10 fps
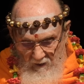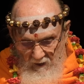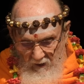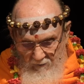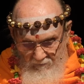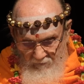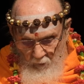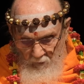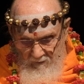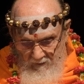
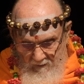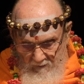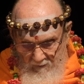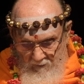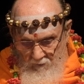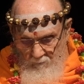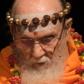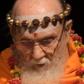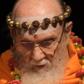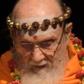unfolding it a little
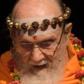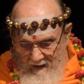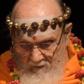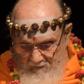more, and